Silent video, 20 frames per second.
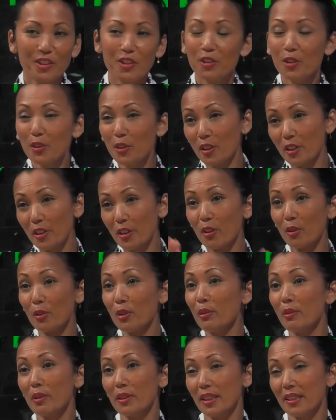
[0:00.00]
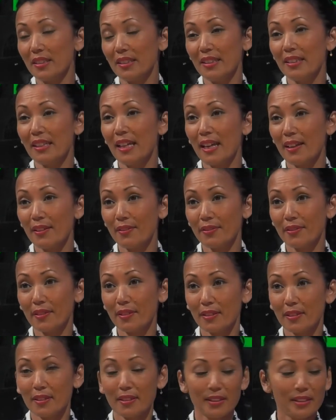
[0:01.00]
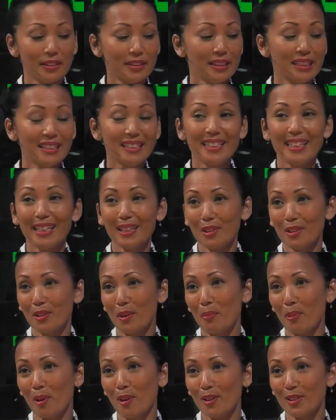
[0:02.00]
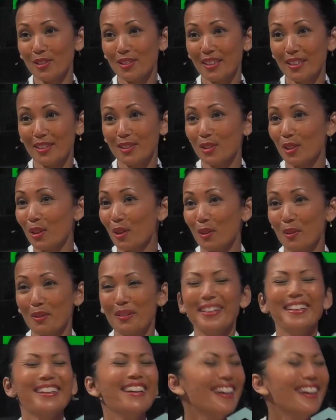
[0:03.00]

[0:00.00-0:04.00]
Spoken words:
you're the only one that didn't get an applause yet, so...